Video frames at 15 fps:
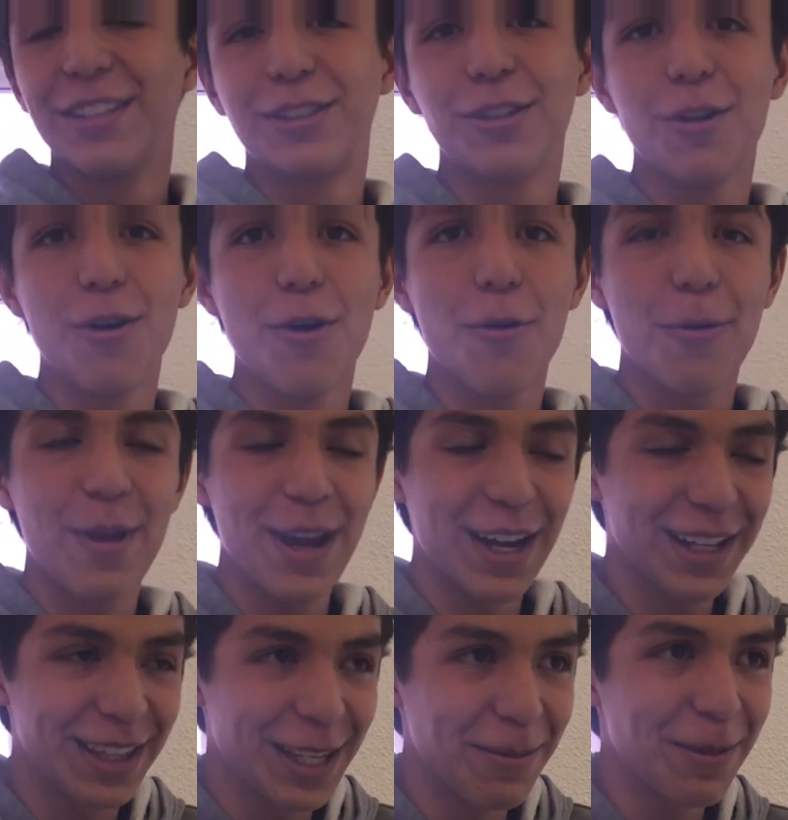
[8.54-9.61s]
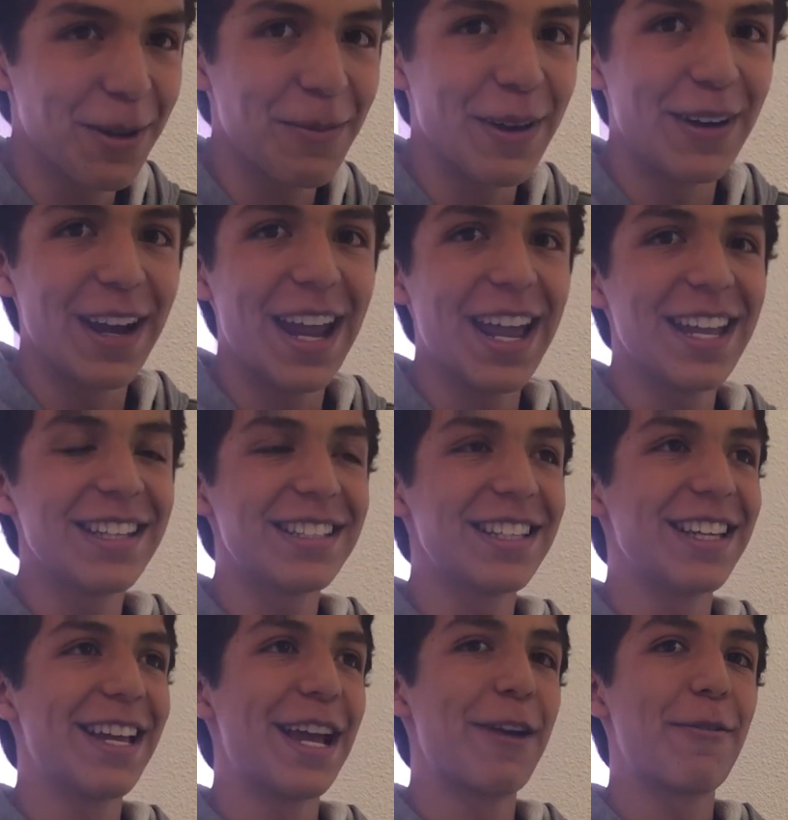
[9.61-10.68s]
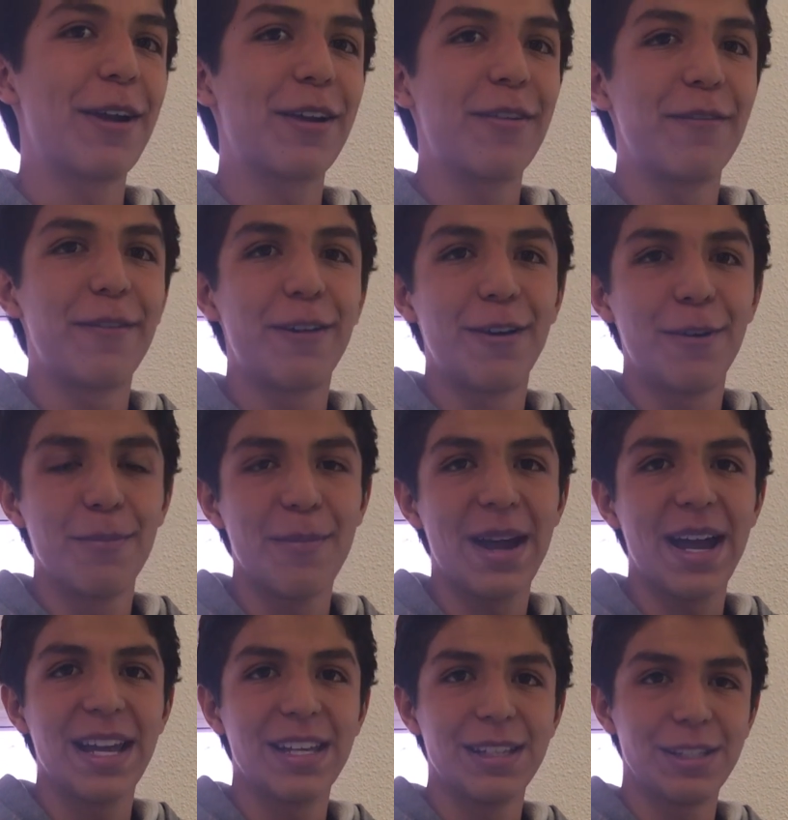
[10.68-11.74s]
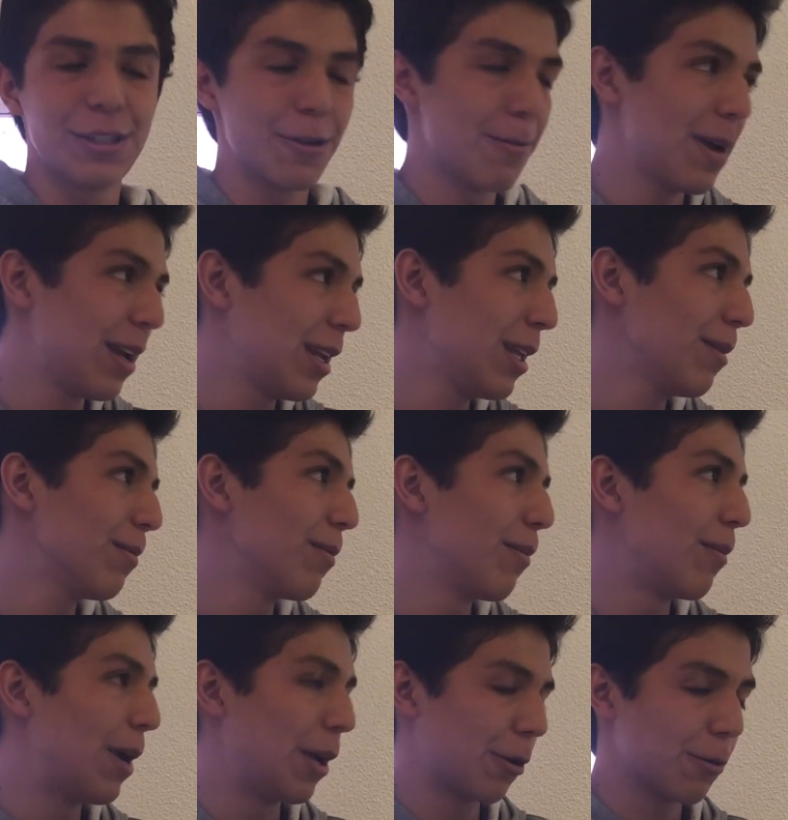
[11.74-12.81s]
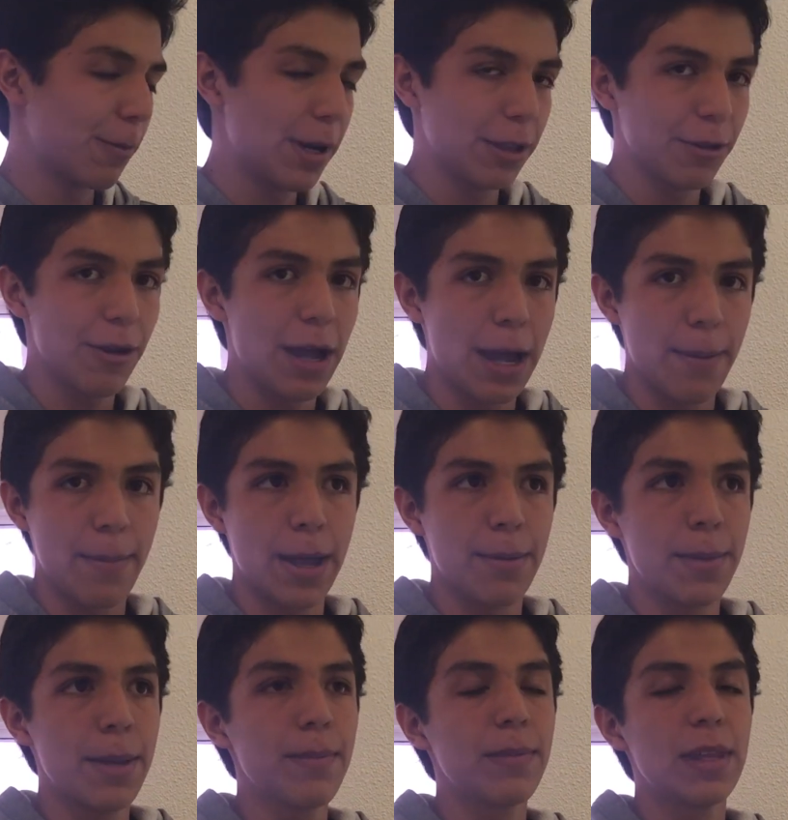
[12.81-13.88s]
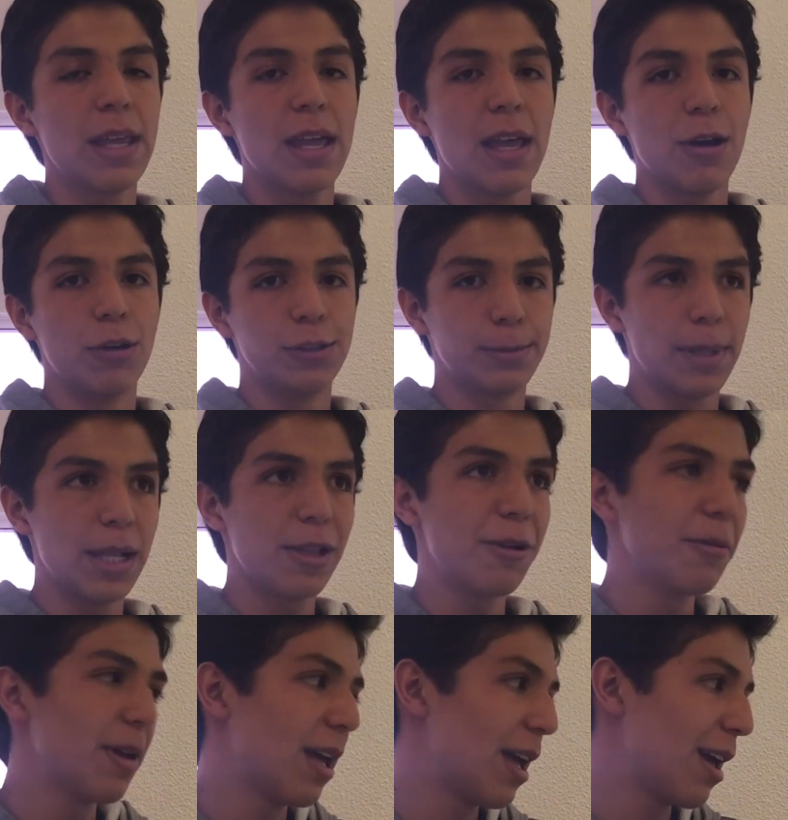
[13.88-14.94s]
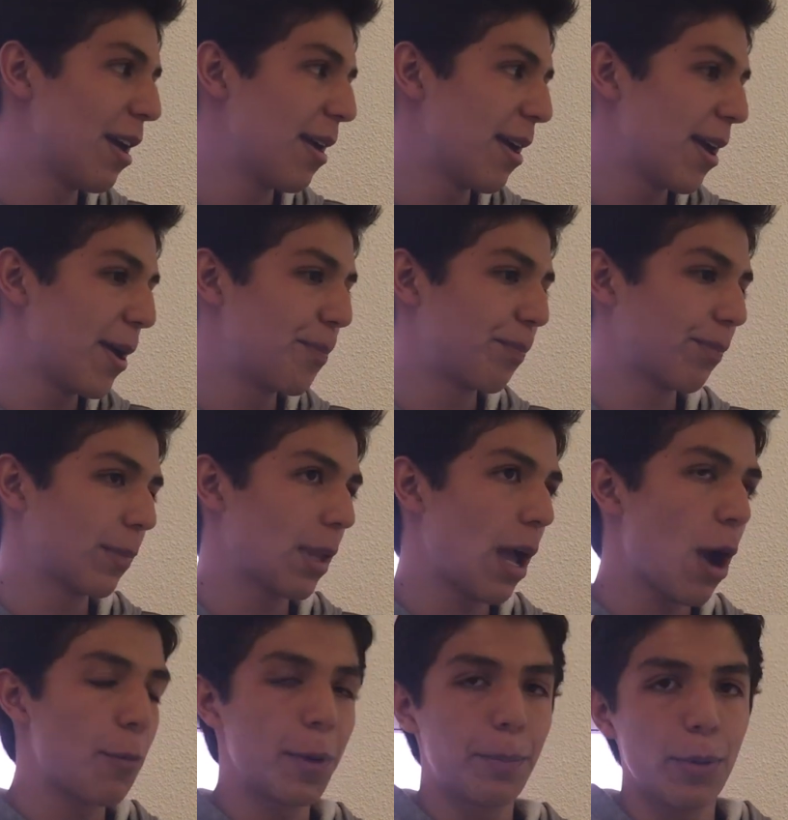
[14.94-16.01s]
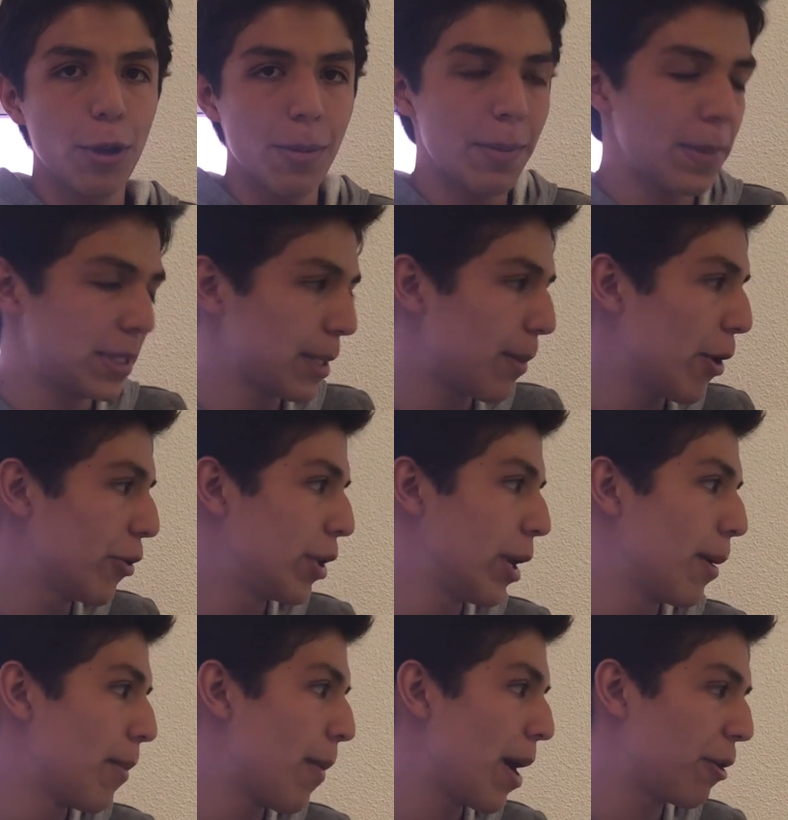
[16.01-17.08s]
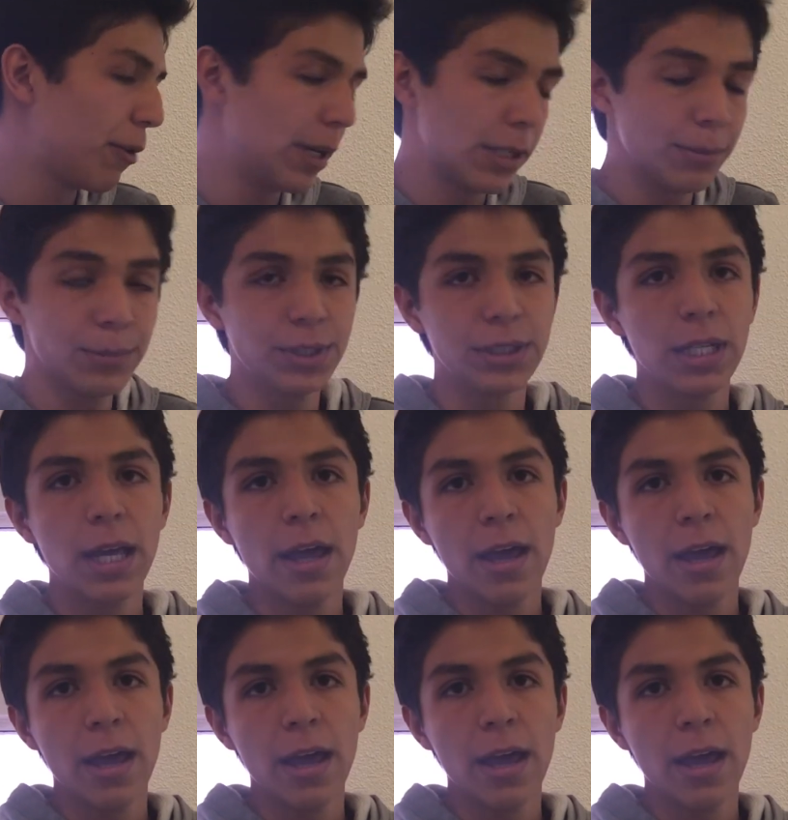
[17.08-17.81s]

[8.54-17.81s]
So we are team number 8. We're confirmed by Giovanni, by Roberto, and by me, Osvaldo. Our problem is about the biorhythms.